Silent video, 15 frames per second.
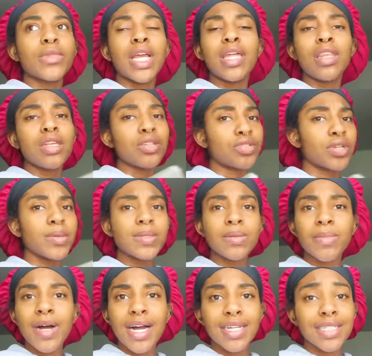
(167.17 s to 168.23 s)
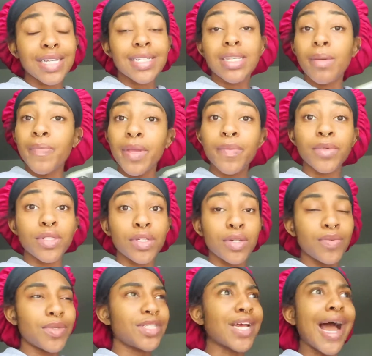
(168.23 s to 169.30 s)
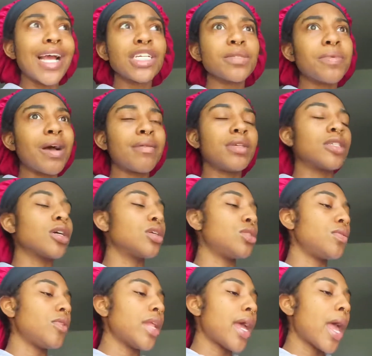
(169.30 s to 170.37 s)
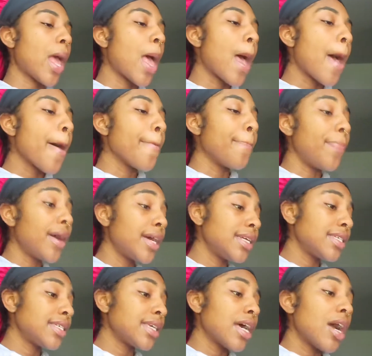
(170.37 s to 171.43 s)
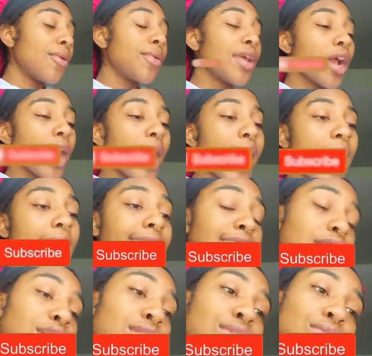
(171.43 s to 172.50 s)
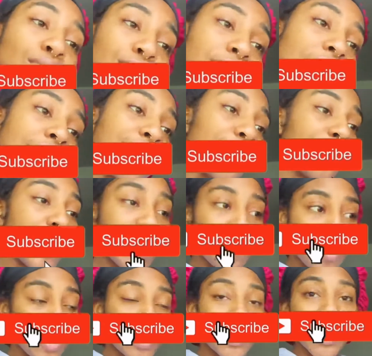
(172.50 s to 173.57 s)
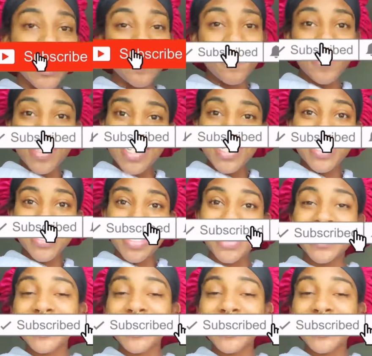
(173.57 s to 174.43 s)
in the description box like some people do, which I should probably start doing that, but we are at 2,556